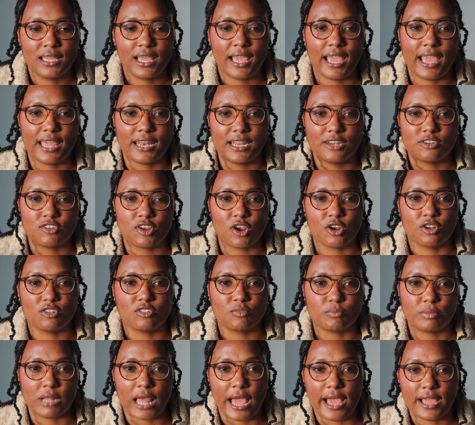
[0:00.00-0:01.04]
And it turns
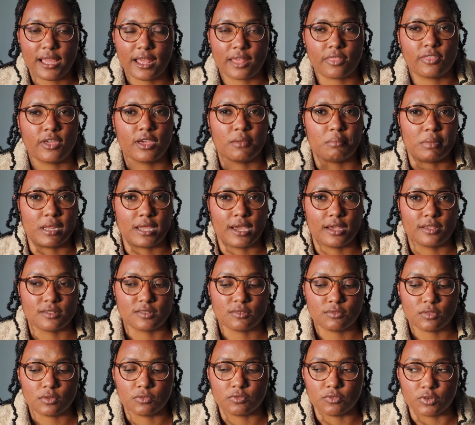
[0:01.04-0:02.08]
black, I think, because
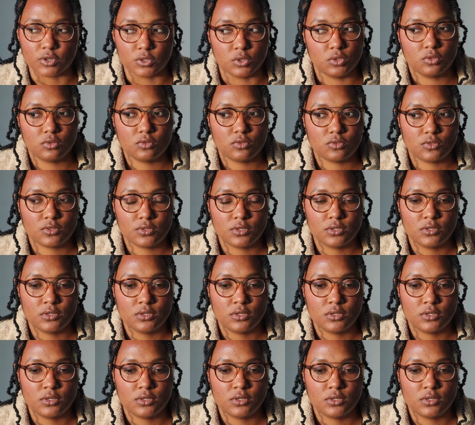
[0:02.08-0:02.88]
of the fruit.